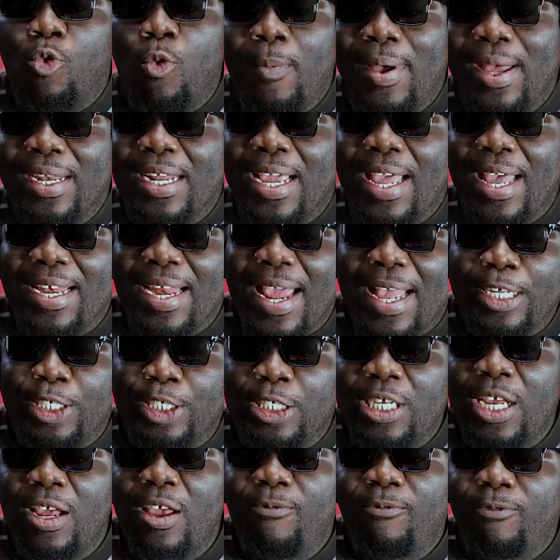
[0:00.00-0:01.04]
can
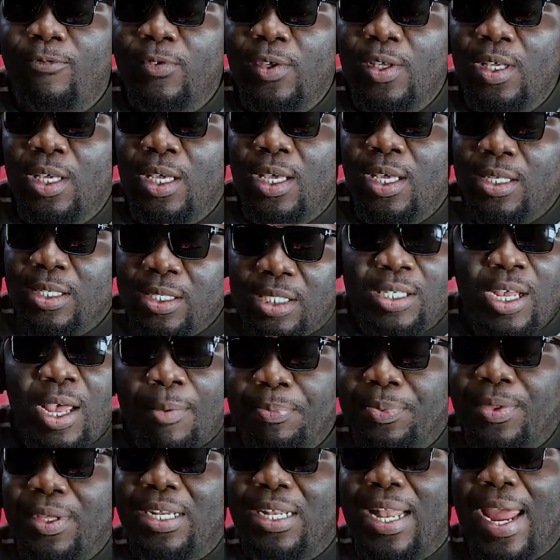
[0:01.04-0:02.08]
achieve
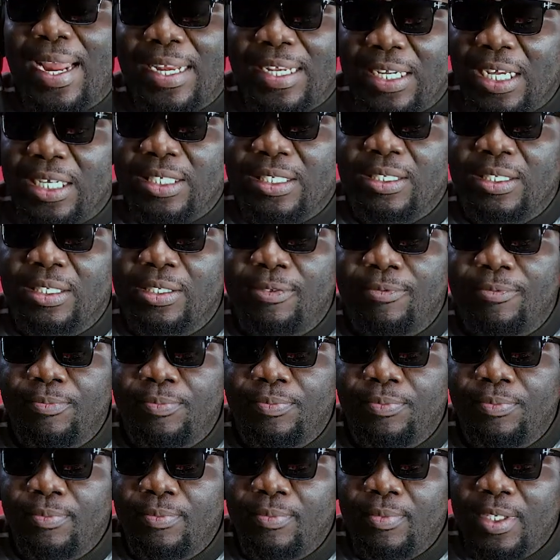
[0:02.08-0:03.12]
something like this.
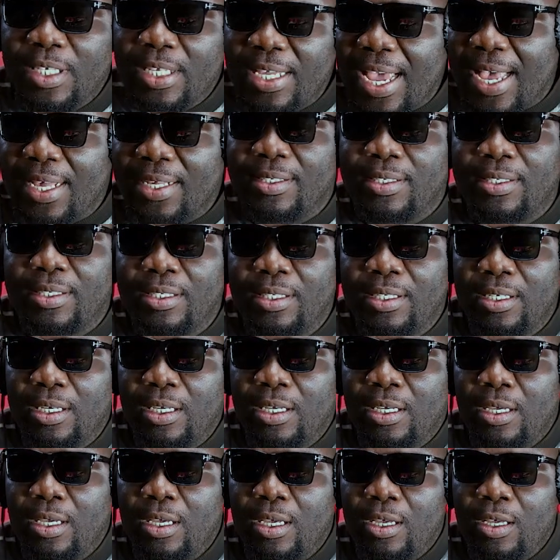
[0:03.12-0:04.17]
Yes,
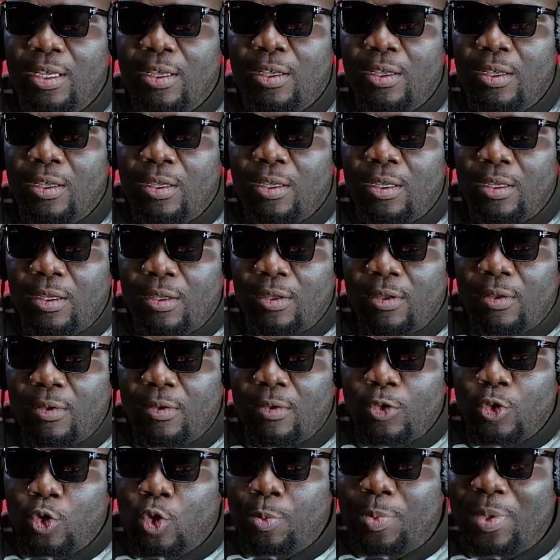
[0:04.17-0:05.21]

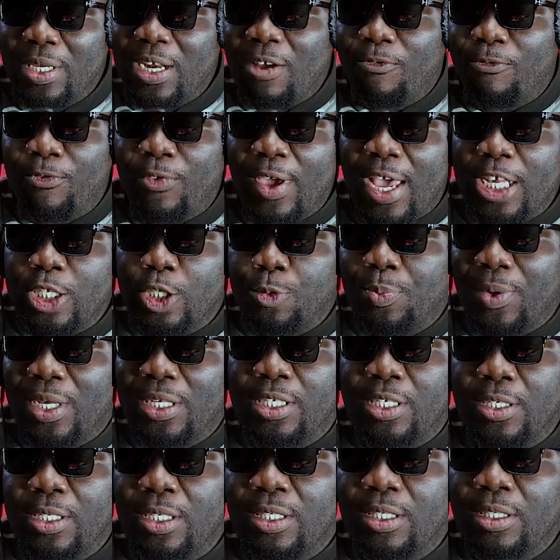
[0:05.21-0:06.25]
to be the first
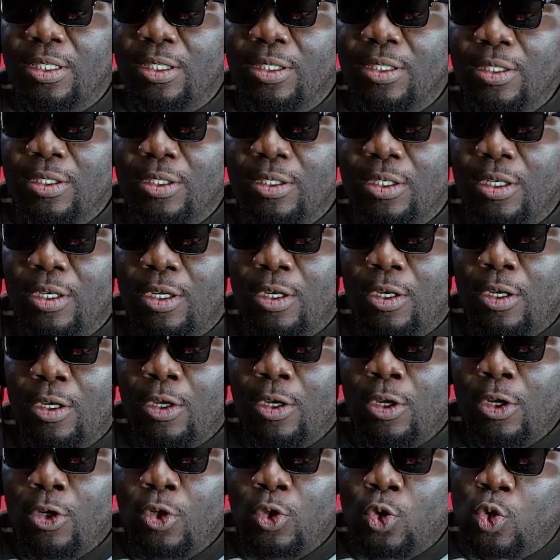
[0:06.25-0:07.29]
person
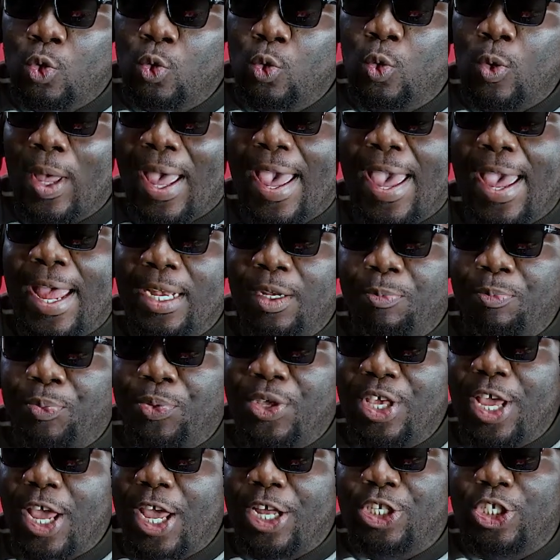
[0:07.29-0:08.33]
to earn
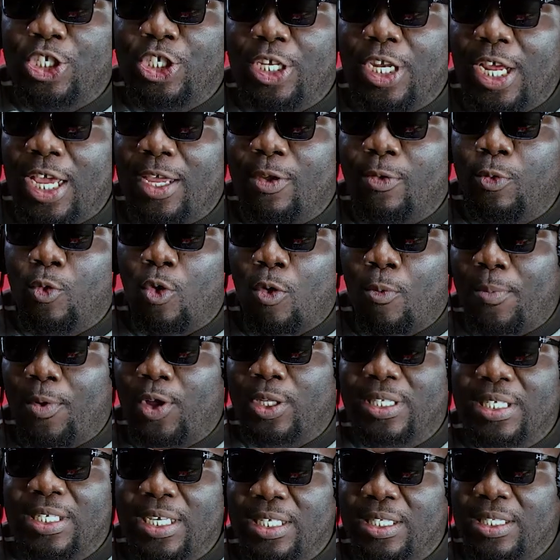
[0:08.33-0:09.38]
PhD in
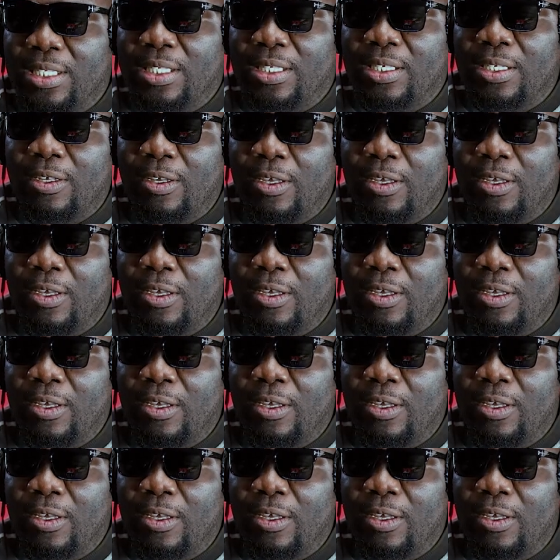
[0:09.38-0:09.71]
robotics